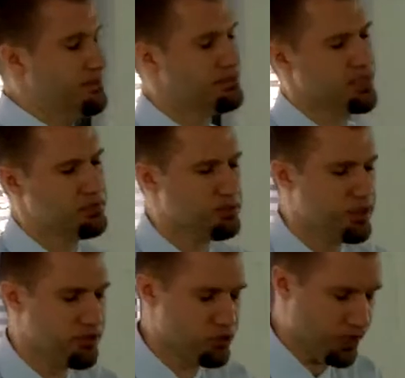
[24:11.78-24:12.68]
Seems a bit
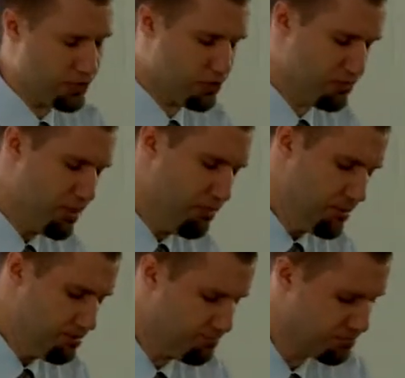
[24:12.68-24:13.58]
of a stretch to me,
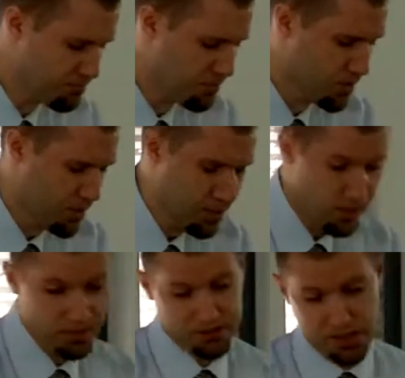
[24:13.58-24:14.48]
but
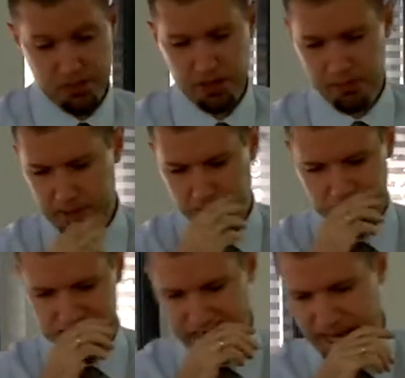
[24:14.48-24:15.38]
some other people
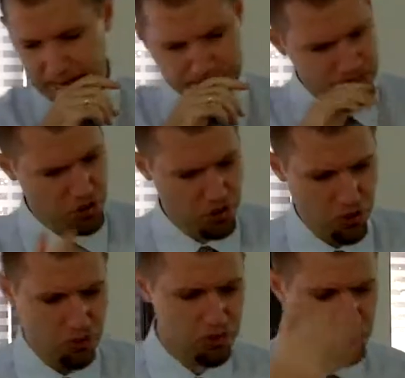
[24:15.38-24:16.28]
say,
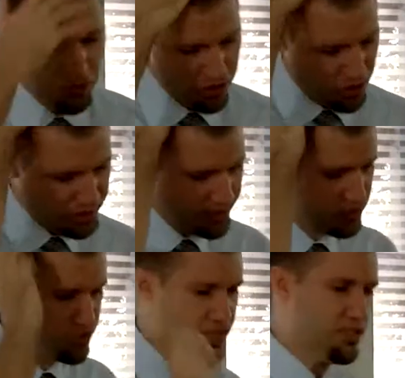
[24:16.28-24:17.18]
no, what's going on here?
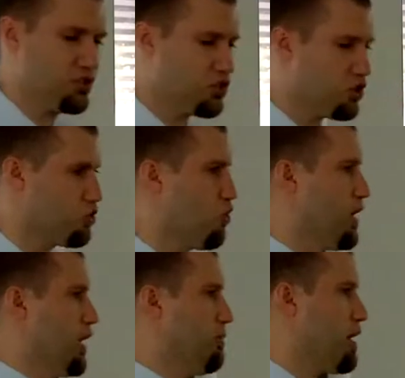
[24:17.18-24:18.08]
Jesus is not
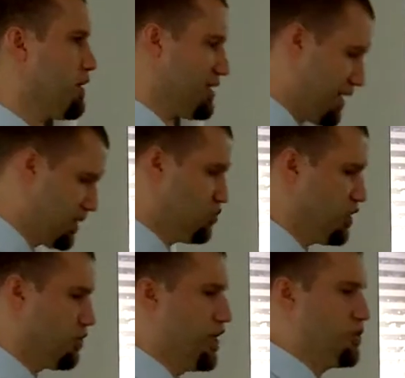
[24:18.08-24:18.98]
talking about his
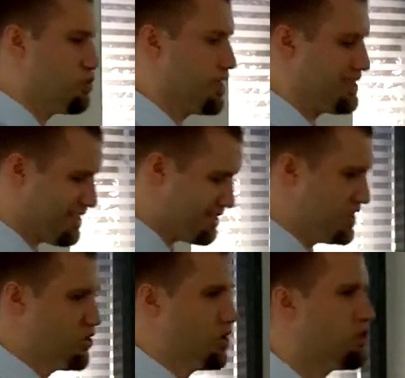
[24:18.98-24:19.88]
generation. When he says
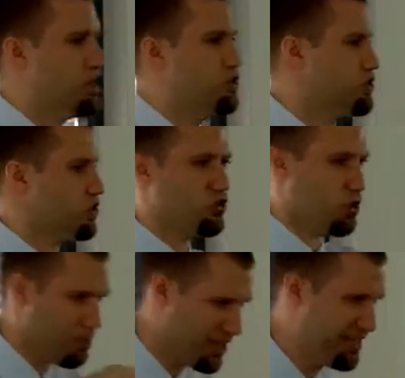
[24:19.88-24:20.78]
this generation, he's not
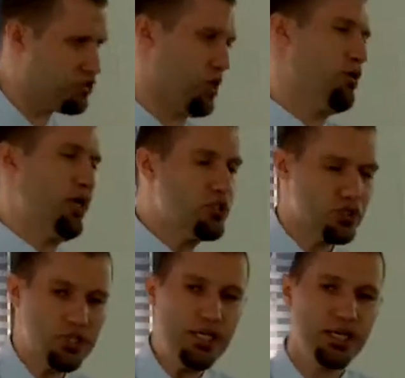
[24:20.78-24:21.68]
talking about his generation.